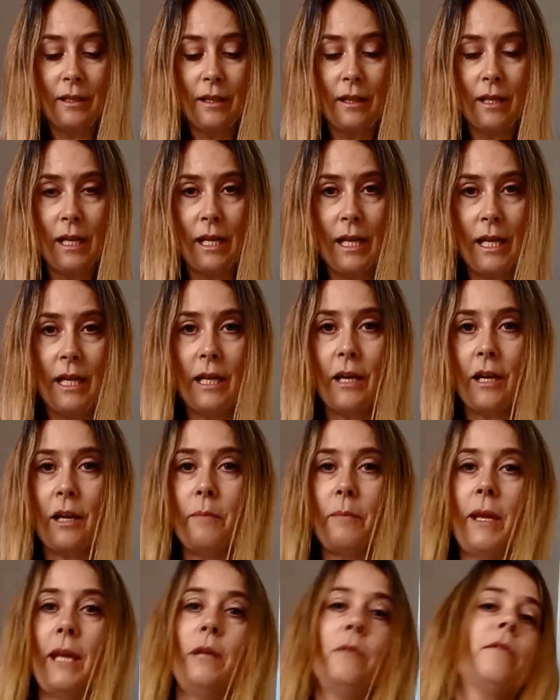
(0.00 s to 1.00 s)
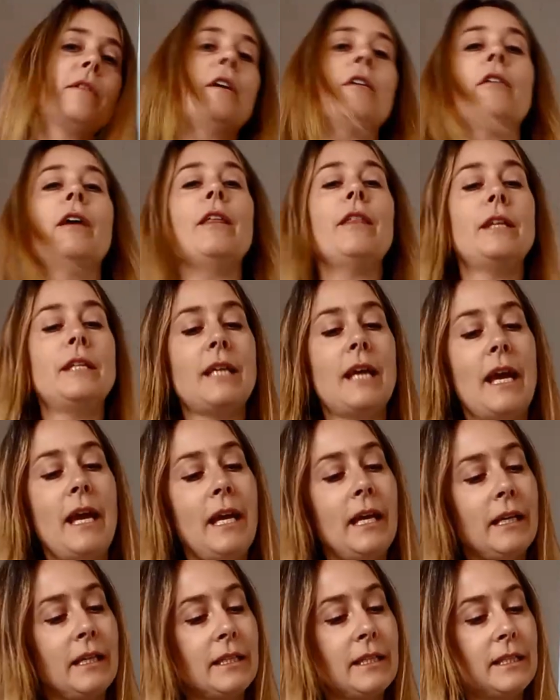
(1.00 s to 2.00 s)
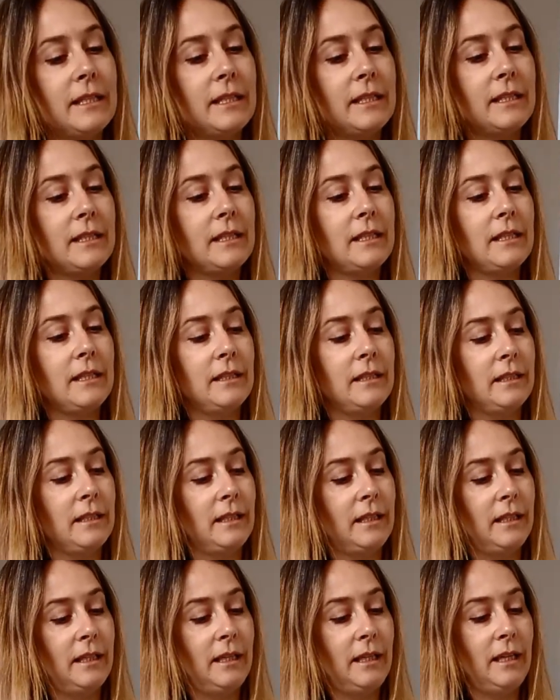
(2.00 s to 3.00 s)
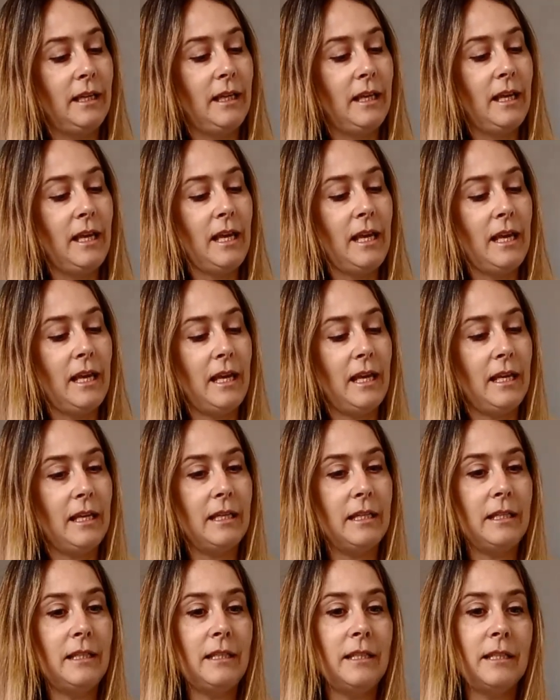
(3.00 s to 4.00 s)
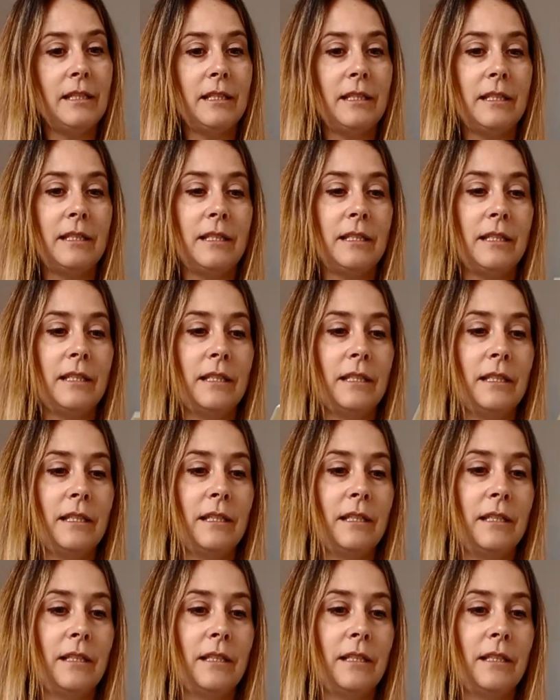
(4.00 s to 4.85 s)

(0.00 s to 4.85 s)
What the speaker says: the link I made with our other text is